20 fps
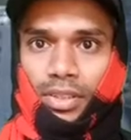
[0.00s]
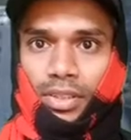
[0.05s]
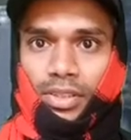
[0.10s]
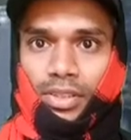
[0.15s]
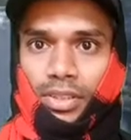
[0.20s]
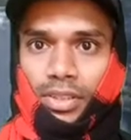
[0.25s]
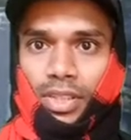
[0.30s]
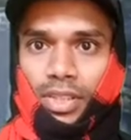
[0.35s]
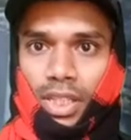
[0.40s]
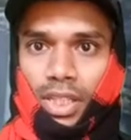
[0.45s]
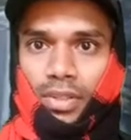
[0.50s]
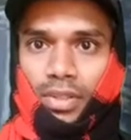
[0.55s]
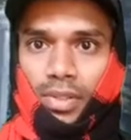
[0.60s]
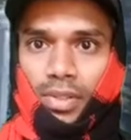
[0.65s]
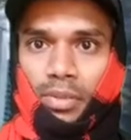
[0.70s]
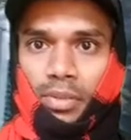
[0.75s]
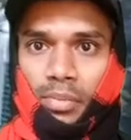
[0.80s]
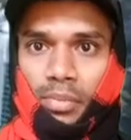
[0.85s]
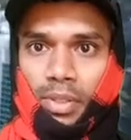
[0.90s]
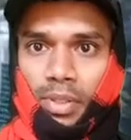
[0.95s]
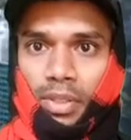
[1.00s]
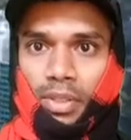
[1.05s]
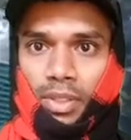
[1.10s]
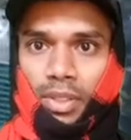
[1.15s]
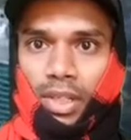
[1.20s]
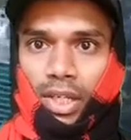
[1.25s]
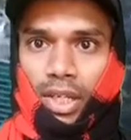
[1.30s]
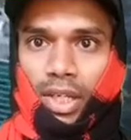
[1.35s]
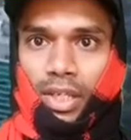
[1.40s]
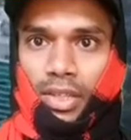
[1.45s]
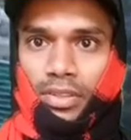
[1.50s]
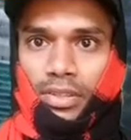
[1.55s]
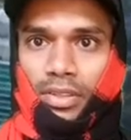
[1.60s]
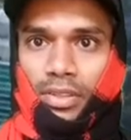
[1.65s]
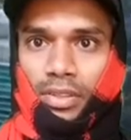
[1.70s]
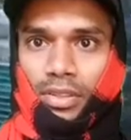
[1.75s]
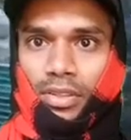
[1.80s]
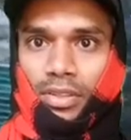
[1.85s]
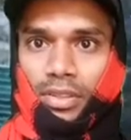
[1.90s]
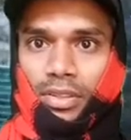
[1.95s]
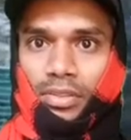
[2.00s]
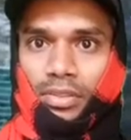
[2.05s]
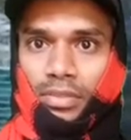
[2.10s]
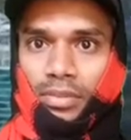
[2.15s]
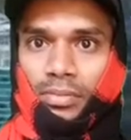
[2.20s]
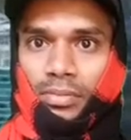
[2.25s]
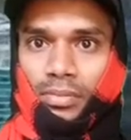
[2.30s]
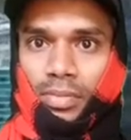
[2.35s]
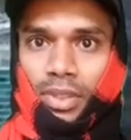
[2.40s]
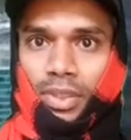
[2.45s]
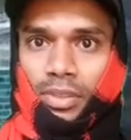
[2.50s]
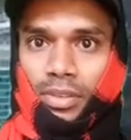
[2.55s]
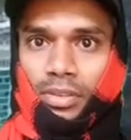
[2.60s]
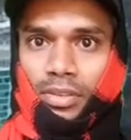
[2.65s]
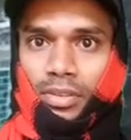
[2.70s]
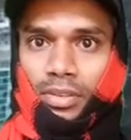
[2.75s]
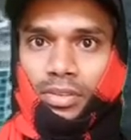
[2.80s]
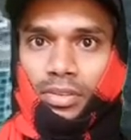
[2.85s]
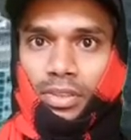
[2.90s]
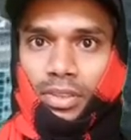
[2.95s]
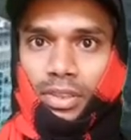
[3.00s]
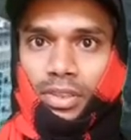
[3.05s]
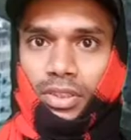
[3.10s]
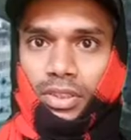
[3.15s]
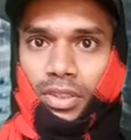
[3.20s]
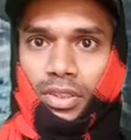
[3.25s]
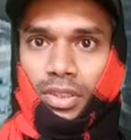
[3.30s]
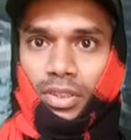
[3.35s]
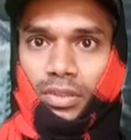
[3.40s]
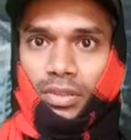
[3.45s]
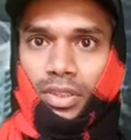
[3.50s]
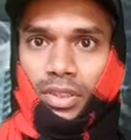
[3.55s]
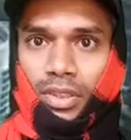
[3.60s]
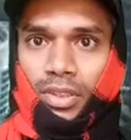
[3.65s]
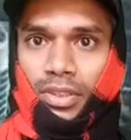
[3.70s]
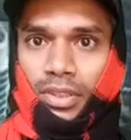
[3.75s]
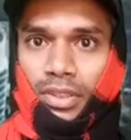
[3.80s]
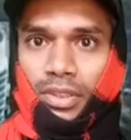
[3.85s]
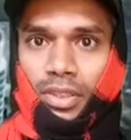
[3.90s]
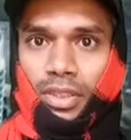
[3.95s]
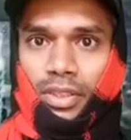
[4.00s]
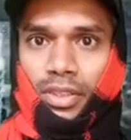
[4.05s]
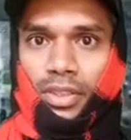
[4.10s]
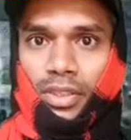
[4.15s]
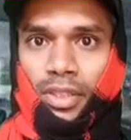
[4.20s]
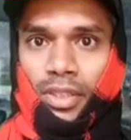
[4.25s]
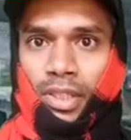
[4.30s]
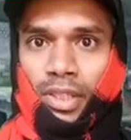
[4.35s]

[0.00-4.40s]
This tower very nice and awesome, very gorgeous tower too.